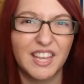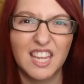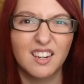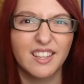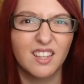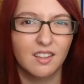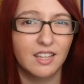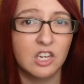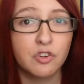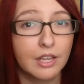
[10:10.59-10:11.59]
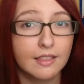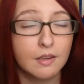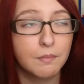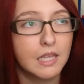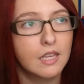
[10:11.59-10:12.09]
vaguely
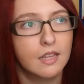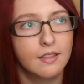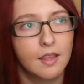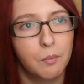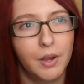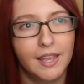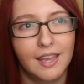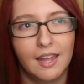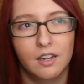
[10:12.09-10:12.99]
interested me in some way,